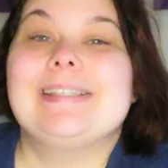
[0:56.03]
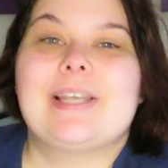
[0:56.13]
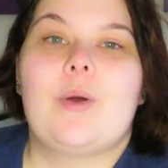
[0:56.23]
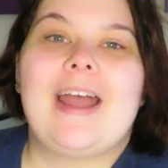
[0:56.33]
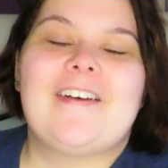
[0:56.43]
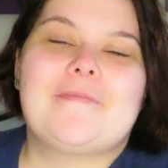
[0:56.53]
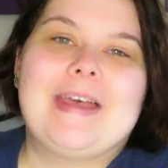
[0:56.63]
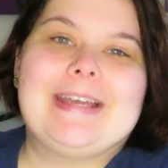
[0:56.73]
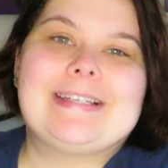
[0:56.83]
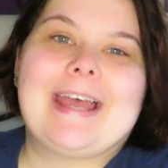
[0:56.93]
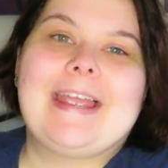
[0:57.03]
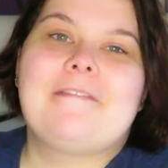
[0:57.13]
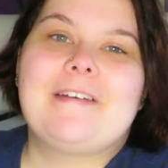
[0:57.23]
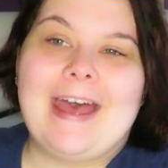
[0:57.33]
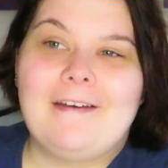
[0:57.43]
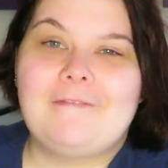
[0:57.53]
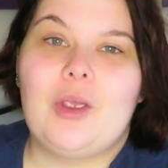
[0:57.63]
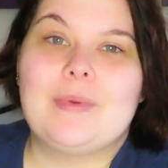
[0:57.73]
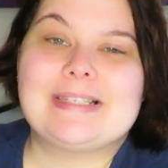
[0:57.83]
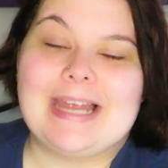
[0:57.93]
So I have made a fair
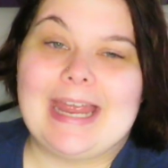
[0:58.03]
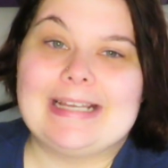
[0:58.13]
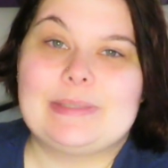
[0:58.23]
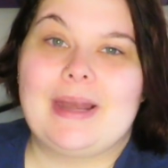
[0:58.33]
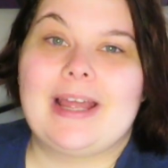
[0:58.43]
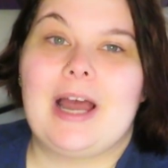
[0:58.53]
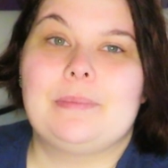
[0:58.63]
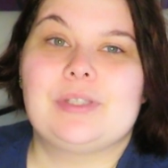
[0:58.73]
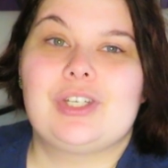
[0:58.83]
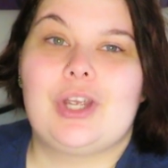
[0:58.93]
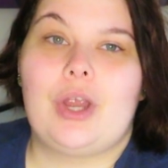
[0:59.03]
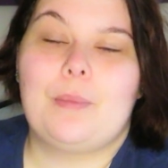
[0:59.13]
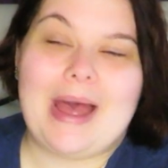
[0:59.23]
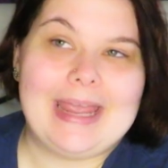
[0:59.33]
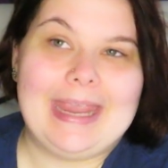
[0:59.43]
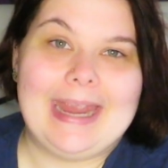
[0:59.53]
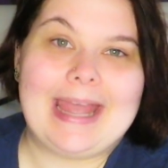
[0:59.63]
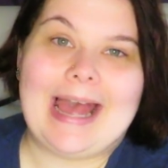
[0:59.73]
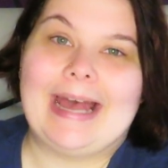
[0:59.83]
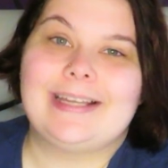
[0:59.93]
few mistakes when it comes to
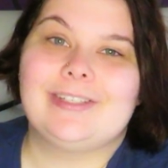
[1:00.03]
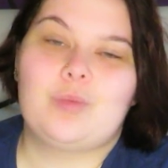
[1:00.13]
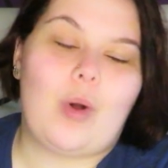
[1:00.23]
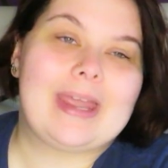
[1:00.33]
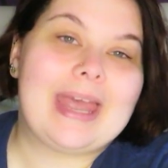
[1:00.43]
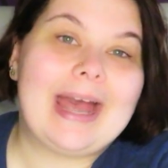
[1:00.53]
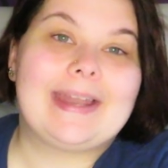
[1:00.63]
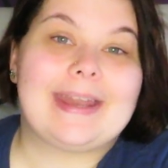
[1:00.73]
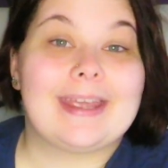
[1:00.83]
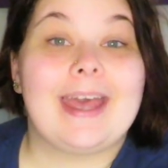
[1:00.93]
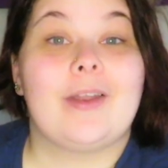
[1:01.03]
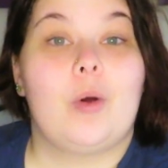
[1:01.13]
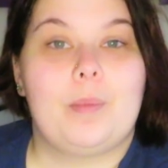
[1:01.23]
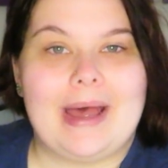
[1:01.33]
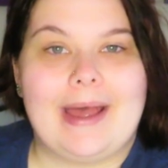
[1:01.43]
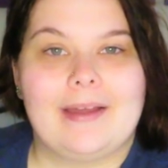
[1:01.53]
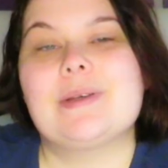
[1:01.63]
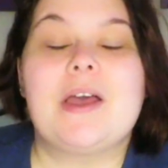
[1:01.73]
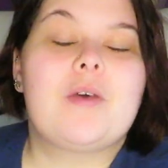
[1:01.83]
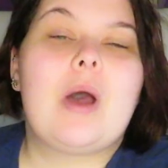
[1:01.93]
packing and what I can and cannot pack.
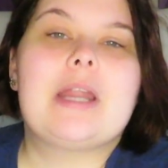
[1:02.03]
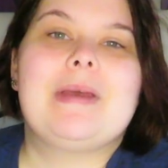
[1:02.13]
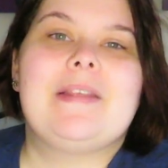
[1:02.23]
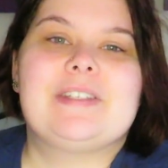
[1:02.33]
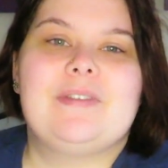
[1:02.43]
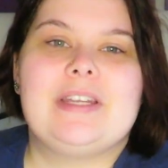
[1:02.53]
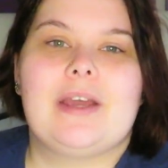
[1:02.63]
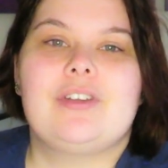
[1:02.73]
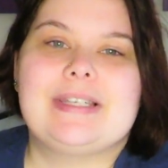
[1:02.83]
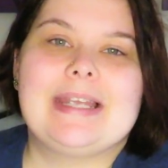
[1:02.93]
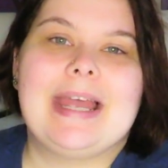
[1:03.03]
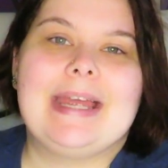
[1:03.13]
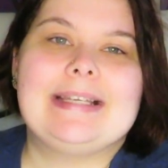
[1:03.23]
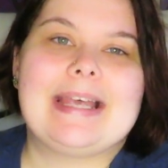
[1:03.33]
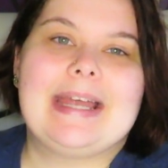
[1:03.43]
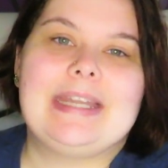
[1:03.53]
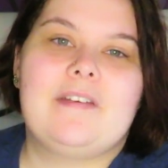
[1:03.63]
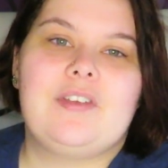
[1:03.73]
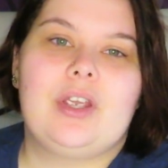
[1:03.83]
So I thought I'd make this video just in case any of